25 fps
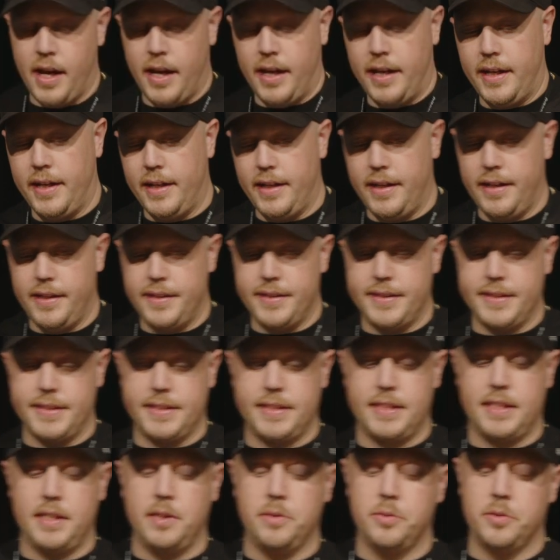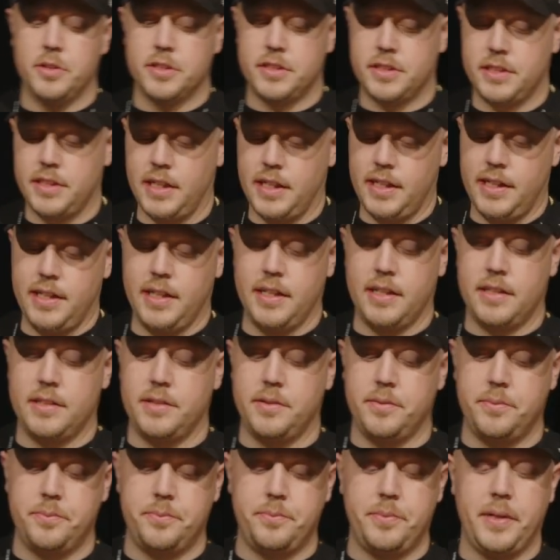he
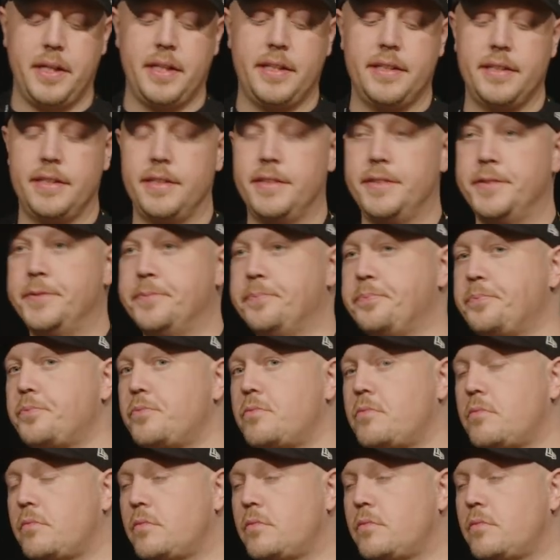had been